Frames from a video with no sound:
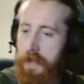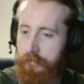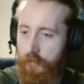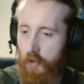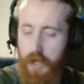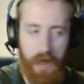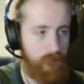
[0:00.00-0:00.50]

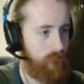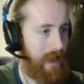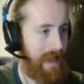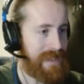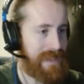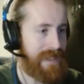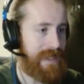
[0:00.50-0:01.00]
fucking
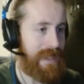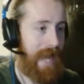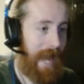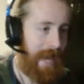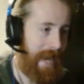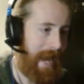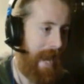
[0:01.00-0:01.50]
ranting,
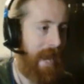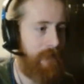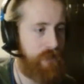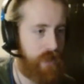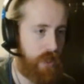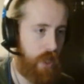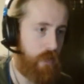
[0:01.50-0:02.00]
I
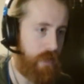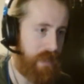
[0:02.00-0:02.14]
have to go